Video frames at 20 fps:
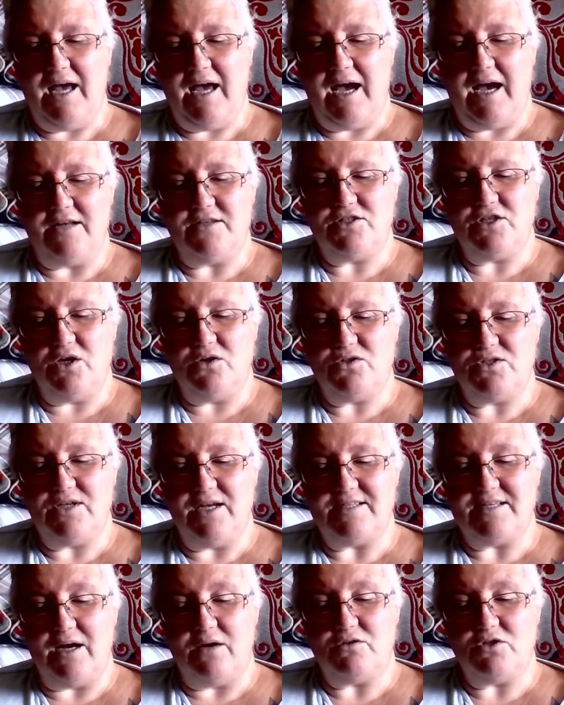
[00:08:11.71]
and so
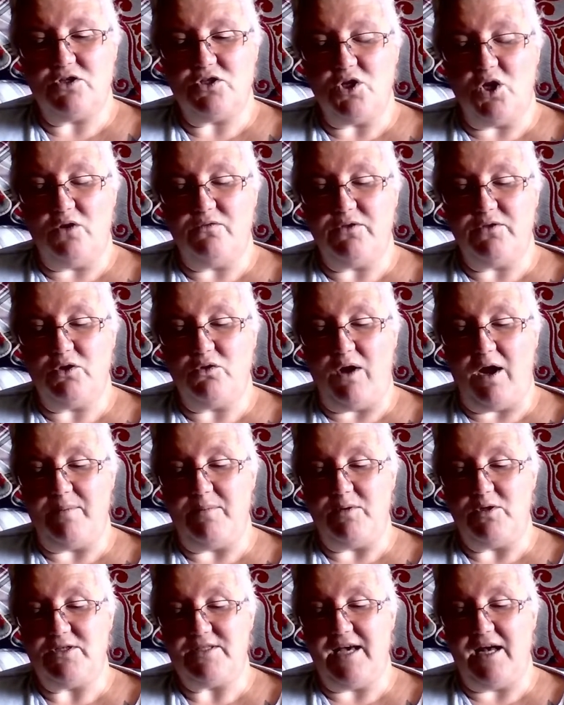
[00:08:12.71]
sets out to solve the crime
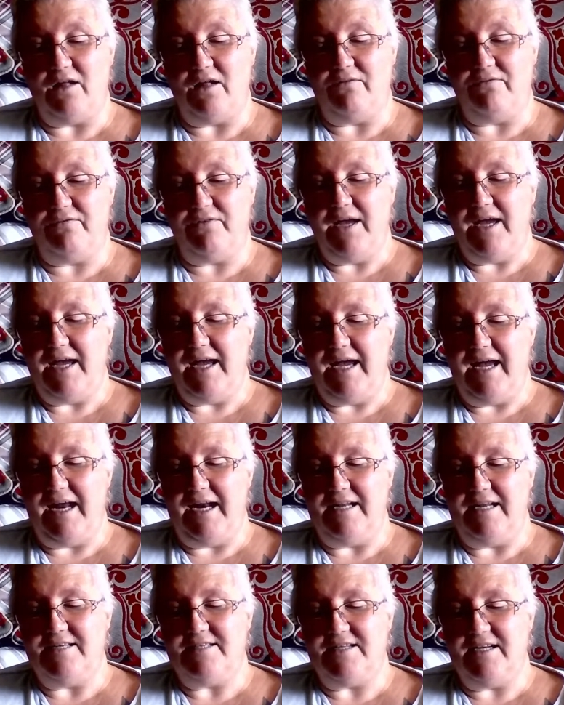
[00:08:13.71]
herself,
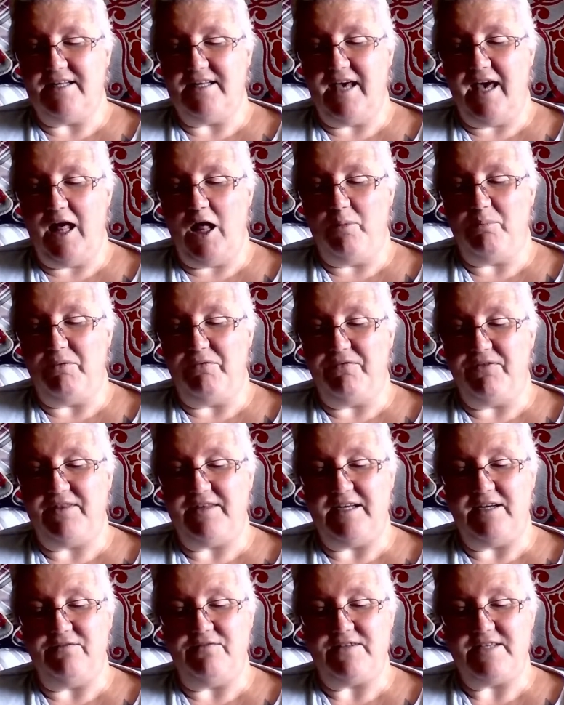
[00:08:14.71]
enlisting the help of
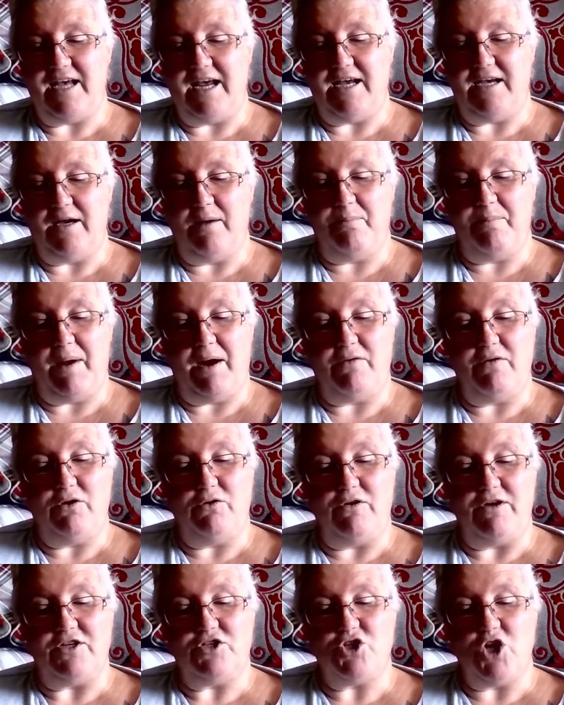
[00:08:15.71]
thief-taker
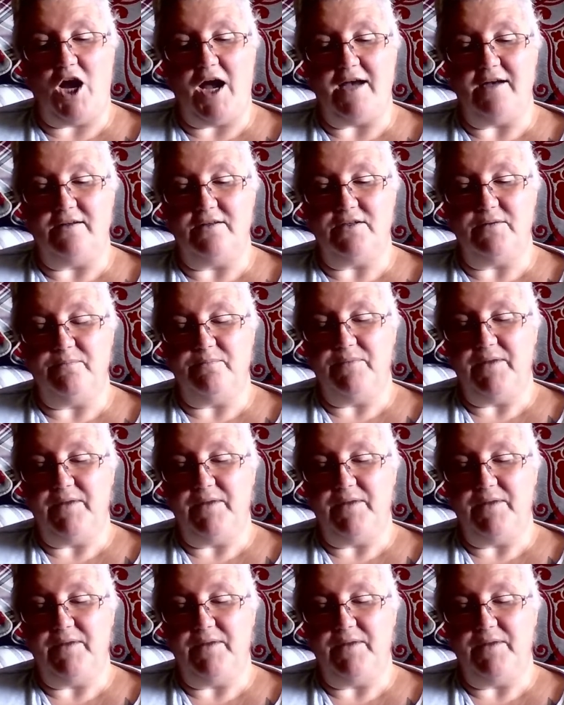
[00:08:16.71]
Peregrine Child.